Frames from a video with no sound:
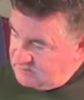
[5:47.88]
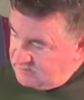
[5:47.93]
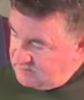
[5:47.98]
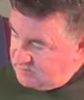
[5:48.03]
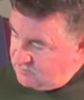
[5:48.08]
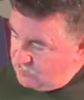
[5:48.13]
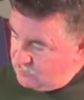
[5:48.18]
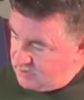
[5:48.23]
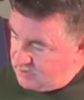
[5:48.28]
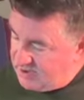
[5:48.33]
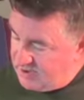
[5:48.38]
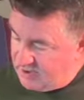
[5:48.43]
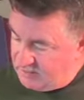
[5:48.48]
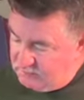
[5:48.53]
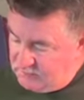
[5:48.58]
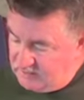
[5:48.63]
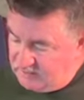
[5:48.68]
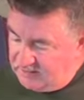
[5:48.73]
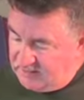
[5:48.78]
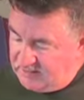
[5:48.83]
And what I
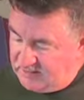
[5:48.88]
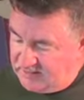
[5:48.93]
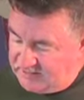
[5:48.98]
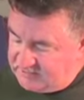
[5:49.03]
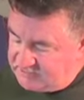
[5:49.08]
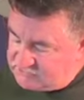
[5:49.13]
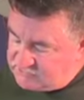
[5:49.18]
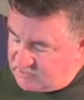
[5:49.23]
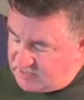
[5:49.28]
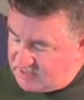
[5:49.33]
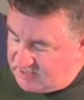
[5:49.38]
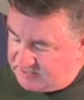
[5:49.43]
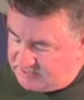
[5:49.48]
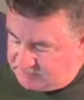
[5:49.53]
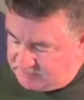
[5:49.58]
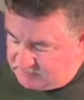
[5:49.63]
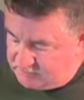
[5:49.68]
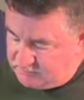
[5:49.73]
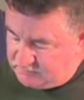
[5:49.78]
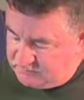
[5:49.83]
really like to try to
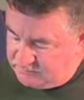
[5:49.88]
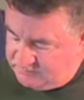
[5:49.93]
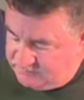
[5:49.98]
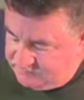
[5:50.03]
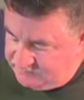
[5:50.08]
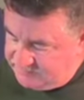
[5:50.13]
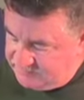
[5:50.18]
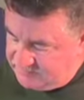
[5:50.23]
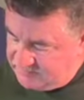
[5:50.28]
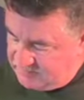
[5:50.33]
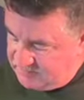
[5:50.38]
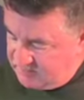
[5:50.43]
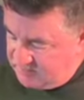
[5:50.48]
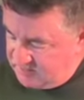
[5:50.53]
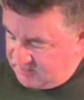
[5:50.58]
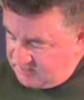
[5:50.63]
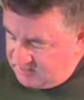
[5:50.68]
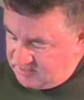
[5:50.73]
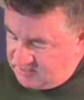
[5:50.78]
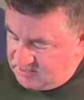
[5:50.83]
do
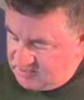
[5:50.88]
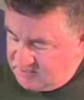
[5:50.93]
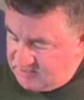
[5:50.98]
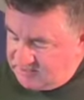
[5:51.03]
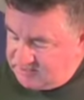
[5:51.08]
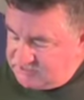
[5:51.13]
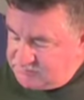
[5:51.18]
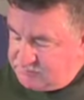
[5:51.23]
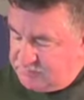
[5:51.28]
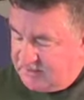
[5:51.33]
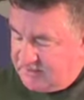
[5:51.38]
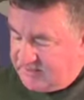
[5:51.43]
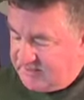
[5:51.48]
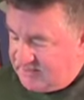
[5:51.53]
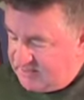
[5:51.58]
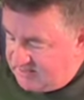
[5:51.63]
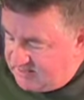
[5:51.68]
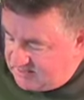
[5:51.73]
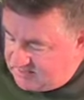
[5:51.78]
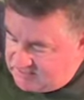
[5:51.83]
is play
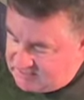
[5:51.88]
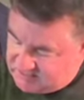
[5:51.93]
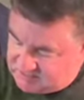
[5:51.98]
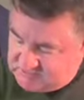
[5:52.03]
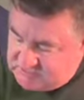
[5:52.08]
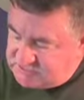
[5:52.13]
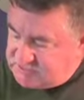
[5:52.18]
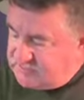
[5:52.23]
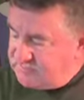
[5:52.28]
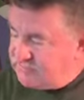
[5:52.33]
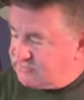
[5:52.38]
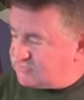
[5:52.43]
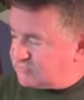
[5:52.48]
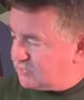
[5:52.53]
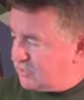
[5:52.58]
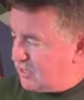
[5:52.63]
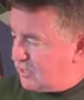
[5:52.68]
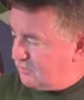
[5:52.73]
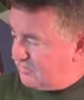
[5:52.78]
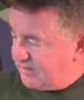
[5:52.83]
into the
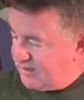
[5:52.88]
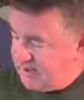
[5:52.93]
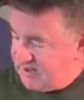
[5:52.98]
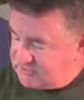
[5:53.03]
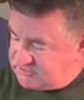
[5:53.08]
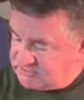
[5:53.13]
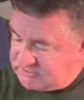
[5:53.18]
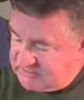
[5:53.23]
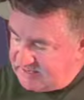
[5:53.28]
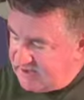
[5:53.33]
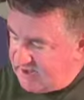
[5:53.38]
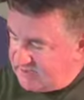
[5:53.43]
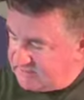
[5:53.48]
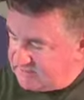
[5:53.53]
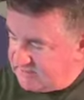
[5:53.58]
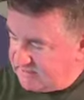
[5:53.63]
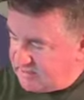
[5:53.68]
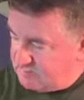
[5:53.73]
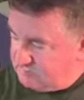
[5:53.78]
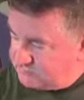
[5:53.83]
drum and actually act
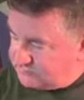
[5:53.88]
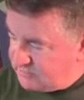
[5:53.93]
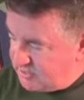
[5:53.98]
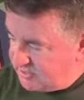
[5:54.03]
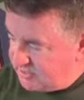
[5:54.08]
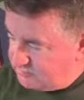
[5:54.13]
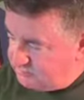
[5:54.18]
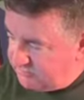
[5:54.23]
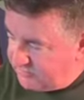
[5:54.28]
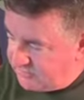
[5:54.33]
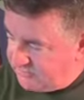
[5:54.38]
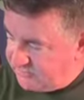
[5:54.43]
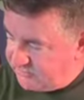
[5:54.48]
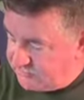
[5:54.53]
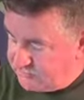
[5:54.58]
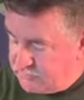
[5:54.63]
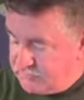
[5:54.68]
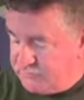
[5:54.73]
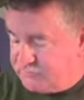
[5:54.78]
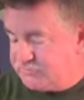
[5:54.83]
like I'm trying to play
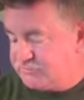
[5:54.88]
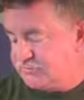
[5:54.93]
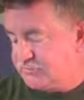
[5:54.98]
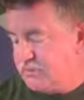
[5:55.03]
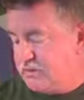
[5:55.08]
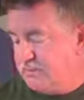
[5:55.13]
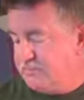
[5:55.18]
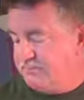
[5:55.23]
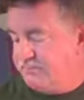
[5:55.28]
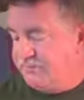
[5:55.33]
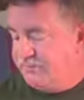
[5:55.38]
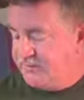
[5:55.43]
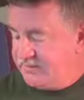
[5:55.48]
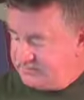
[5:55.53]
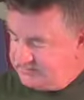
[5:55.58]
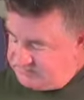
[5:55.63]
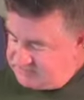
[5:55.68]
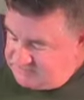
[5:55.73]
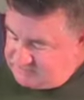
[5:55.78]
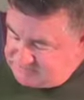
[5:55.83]
through the drum.
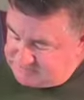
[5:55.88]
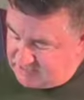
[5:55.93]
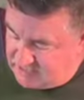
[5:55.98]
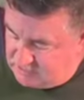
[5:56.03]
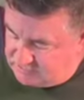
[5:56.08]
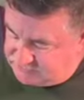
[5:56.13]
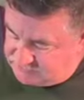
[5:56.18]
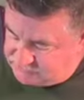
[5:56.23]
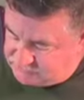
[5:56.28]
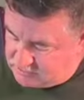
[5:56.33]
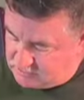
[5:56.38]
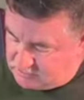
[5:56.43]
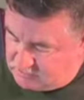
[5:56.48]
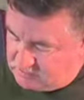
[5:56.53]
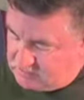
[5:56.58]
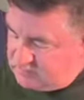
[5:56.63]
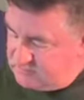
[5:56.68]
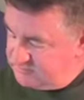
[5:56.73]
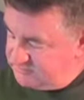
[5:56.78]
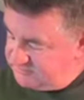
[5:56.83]
Downstroke,
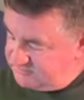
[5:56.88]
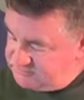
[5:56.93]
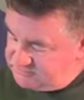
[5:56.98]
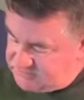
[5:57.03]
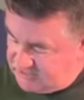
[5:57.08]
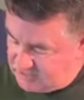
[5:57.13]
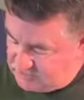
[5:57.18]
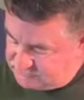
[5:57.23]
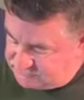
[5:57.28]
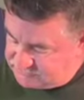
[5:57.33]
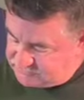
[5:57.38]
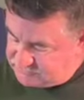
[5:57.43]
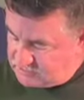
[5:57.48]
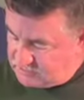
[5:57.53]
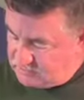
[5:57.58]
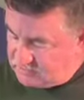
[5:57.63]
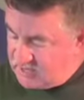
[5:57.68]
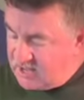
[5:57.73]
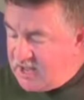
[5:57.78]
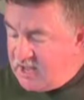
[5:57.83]

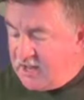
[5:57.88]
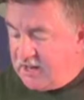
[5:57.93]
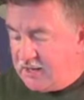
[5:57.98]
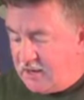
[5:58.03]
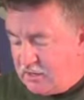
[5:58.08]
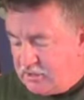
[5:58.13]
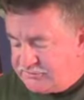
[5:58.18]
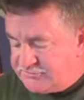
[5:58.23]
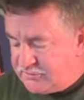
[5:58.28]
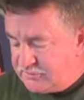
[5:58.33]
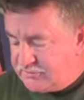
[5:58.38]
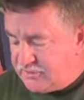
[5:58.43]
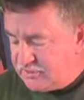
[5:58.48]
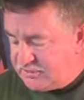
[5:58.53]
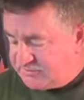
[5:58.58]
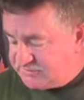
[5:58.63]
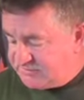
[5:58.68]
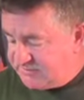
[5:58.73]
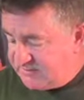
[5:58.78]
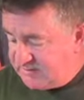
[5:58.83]
downstroke. And also
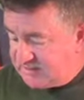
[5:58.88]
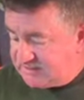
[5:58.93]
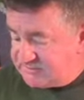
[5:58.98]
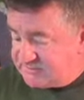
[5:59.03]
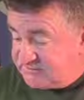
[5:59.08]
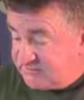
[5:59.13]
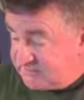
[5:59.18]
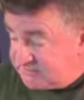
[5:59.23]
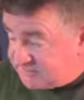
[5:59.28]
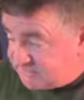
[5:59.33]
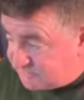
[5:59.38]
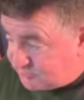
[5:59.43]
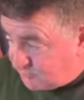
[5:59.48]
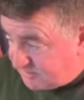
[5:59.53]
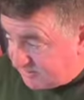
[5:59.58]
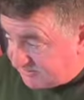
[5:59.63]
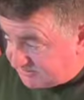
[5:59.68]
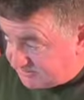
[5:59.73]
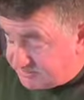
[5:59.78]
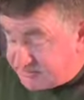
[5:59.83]
notice this. This is what
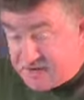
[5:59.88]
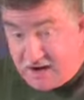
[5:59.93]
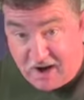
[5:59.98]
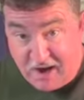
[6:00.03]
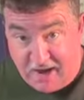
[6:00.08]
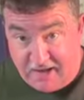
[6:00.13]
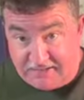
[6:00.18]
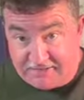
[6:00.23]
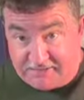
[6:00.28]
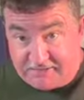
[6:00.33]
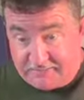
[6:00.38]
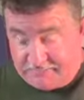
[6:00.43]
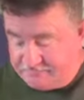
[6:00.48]
it's not.